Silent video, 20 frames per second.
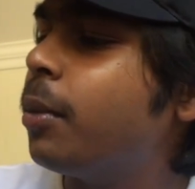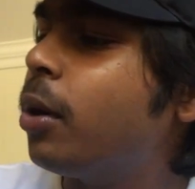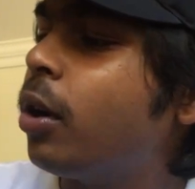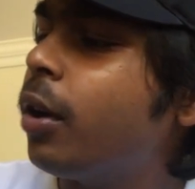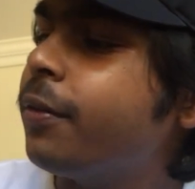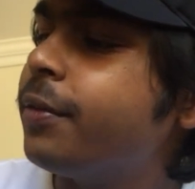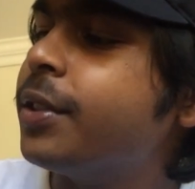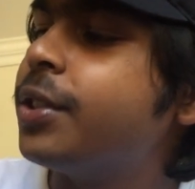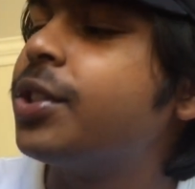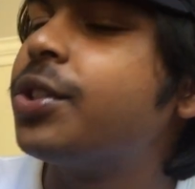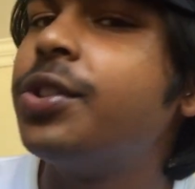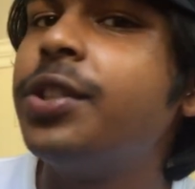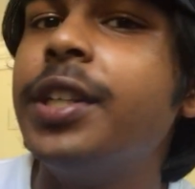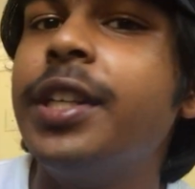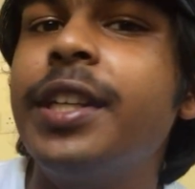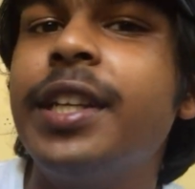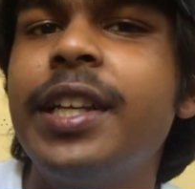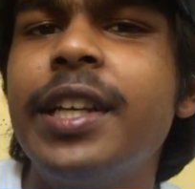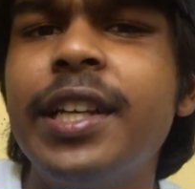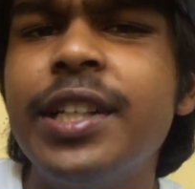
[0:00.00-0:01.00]
middle of the
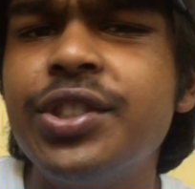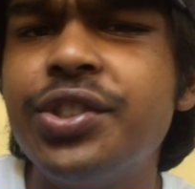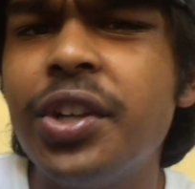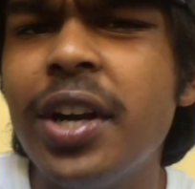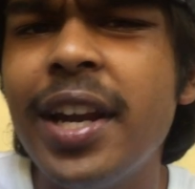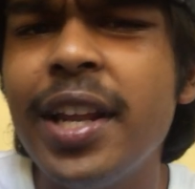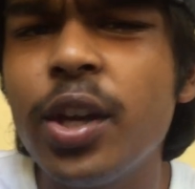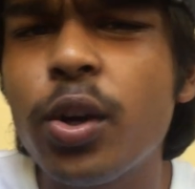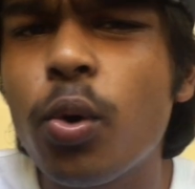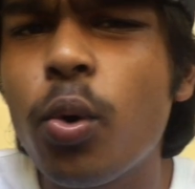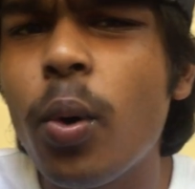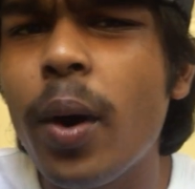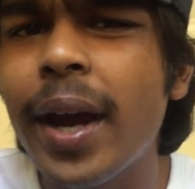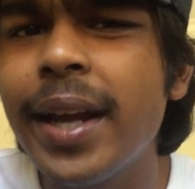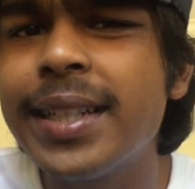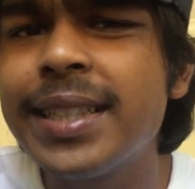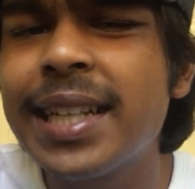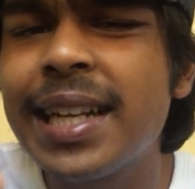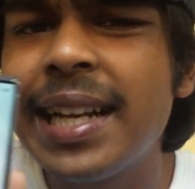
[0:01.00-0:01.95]
screen is really quite